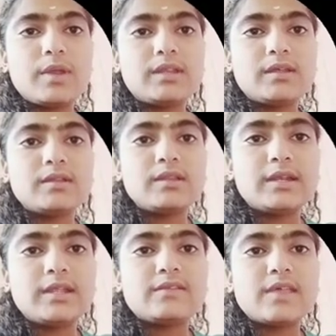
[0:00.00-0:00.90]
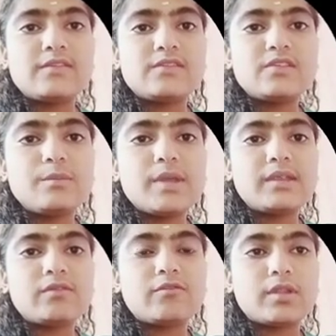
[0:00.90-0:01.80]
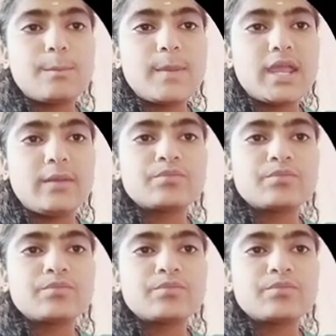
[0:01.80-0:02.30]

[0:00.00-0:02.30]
method that is estimated for the pi.